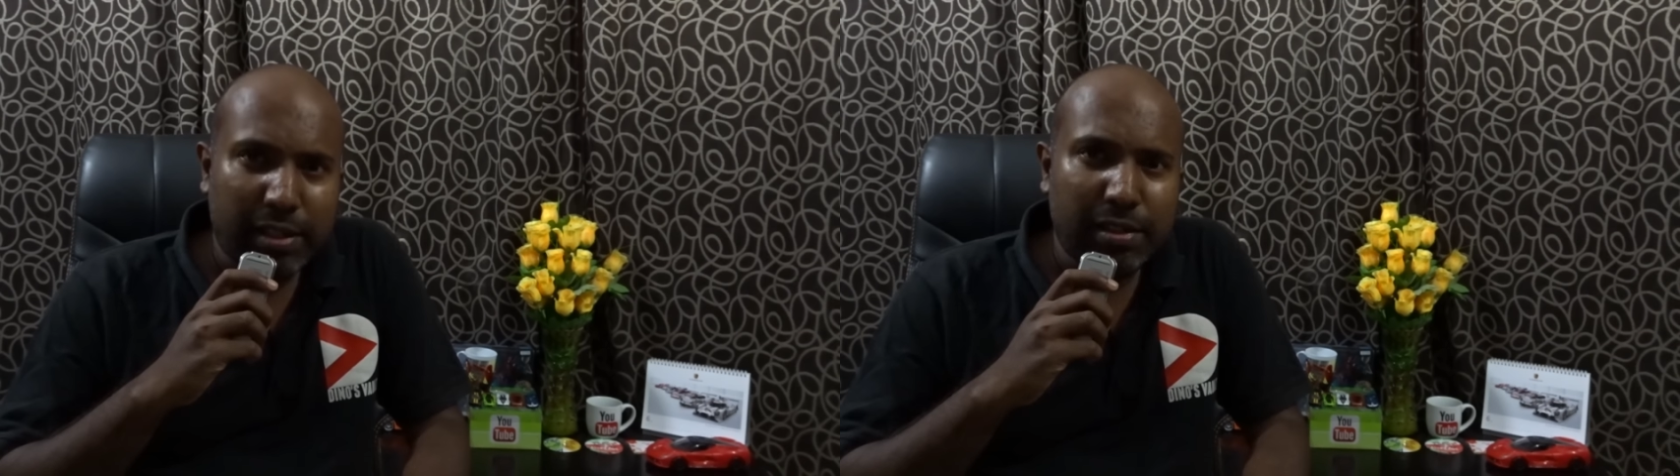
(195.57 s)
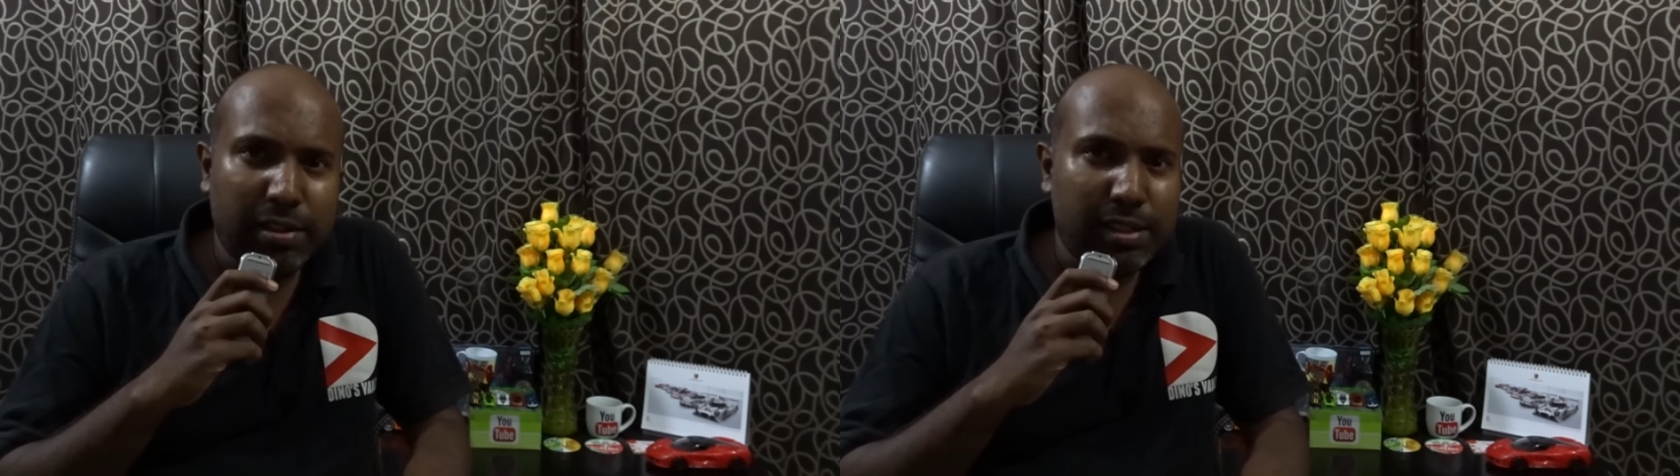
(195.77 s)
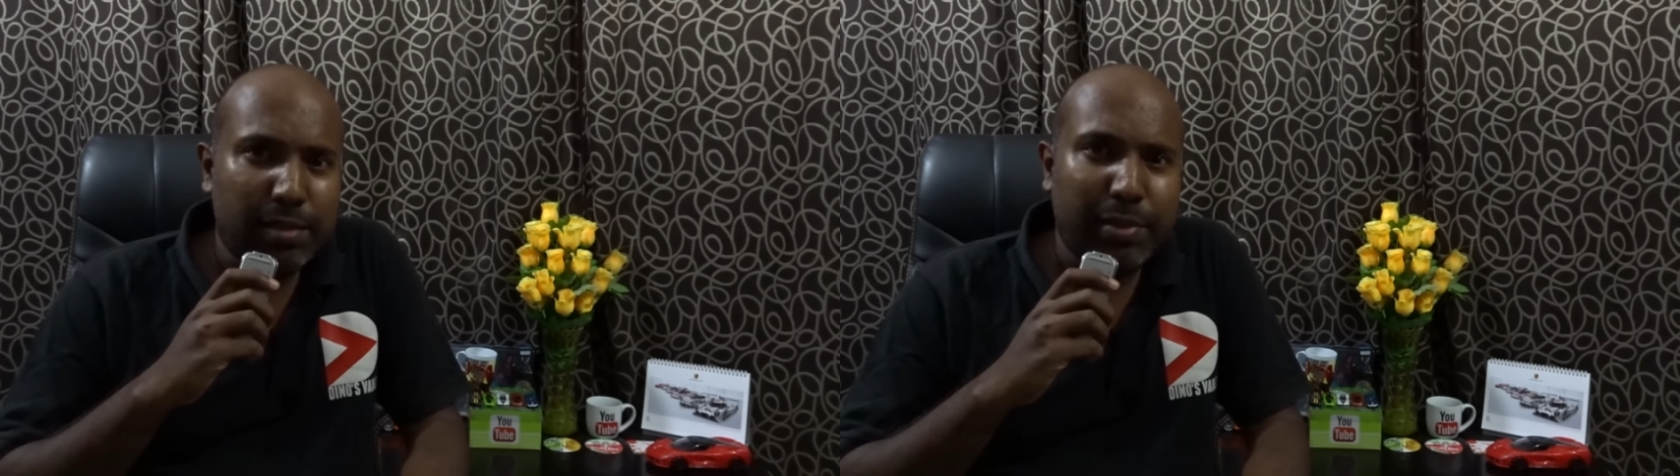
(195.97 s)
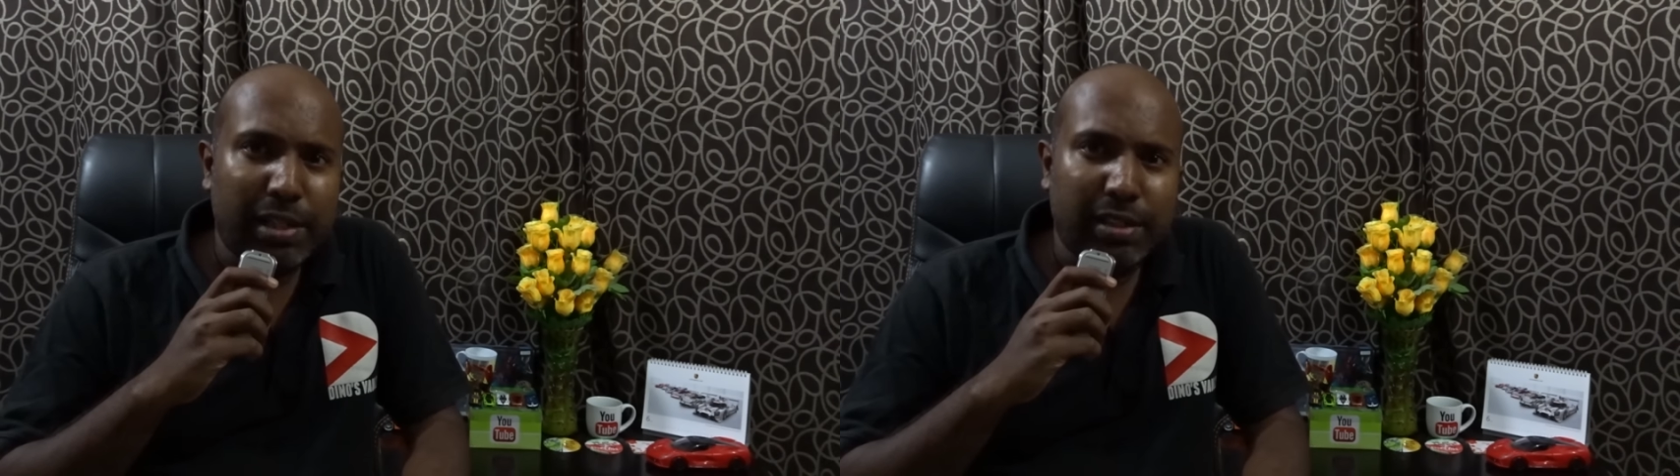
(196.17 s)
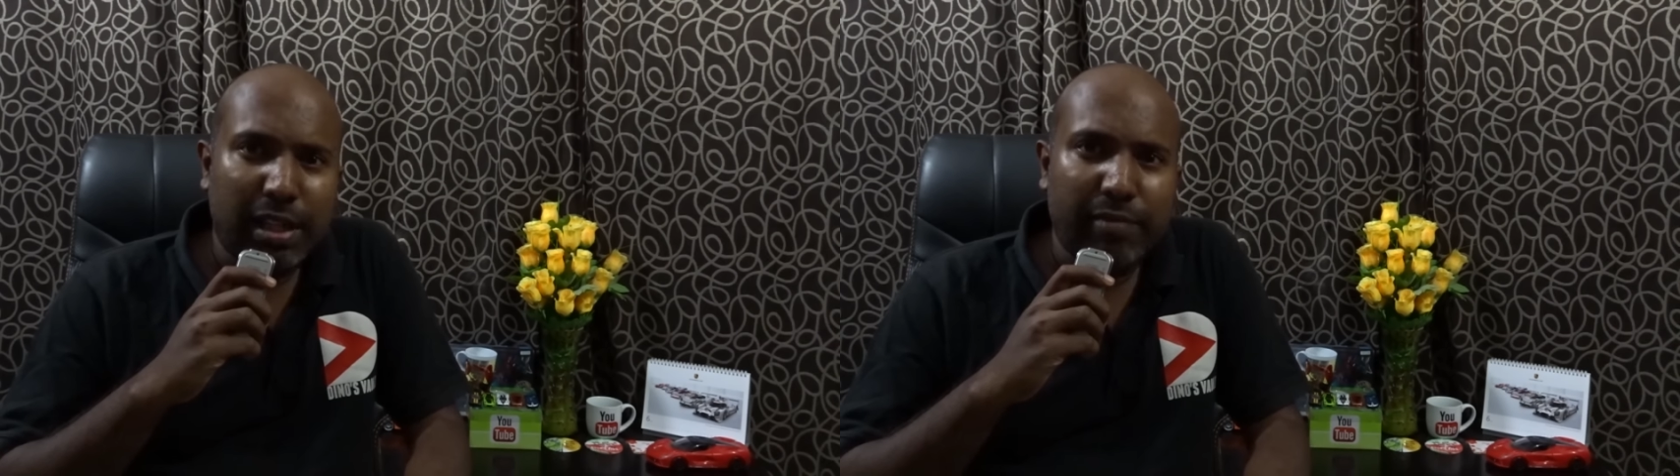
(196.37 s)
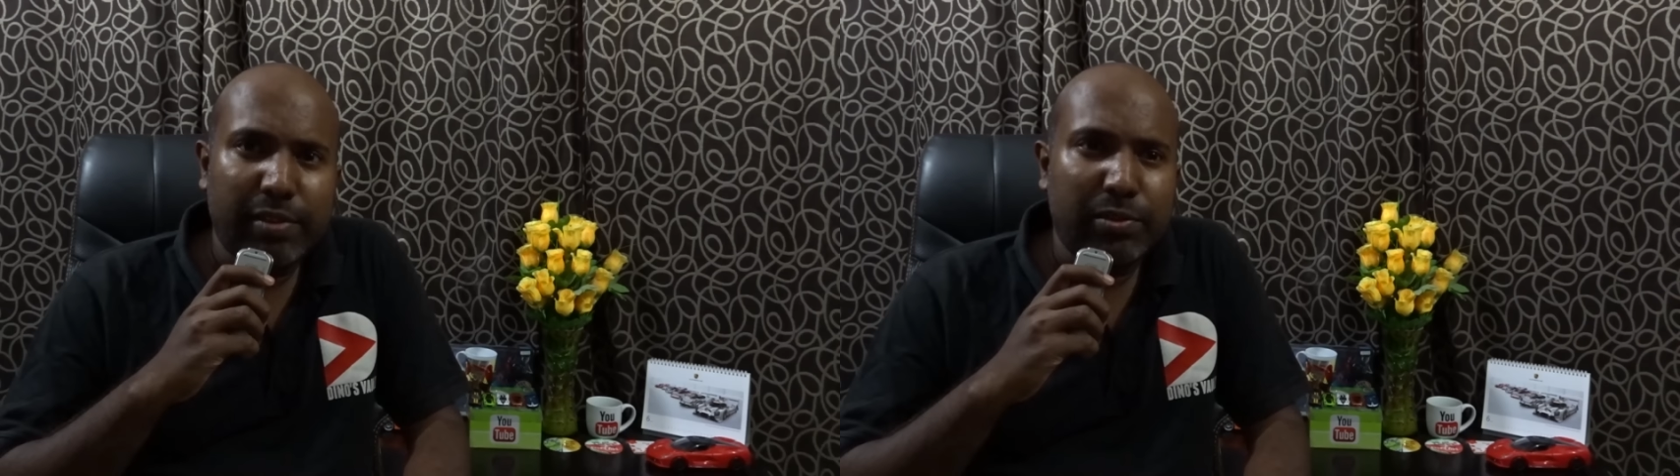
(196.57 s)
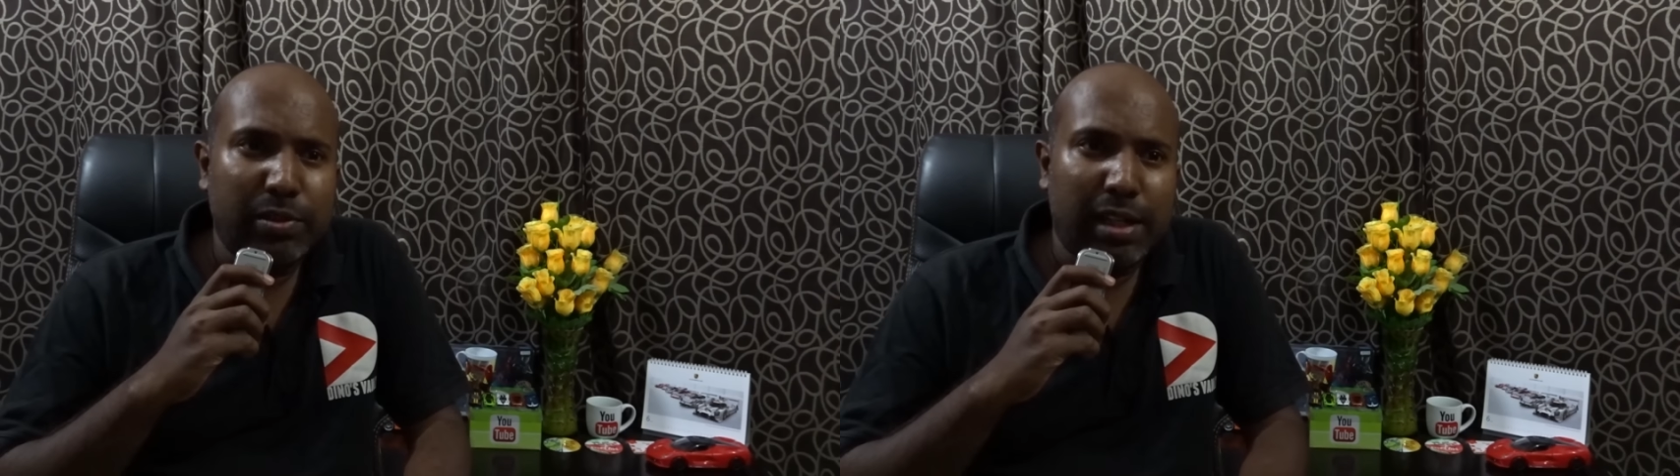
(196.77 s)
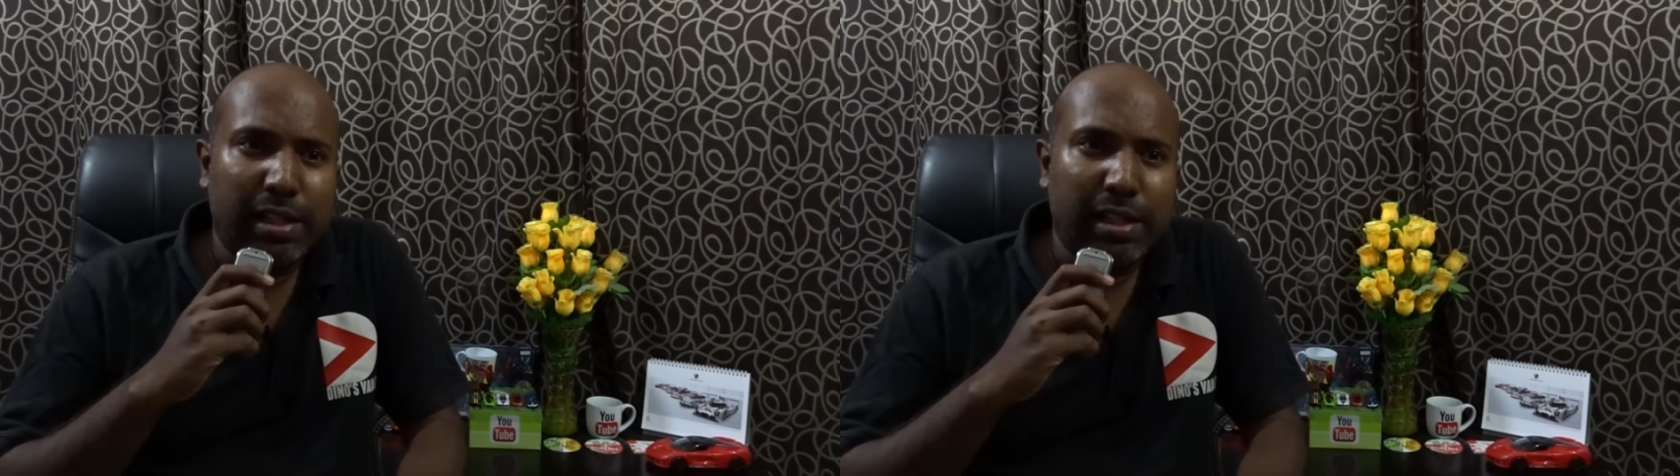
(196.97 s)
taken this up as a livelihood.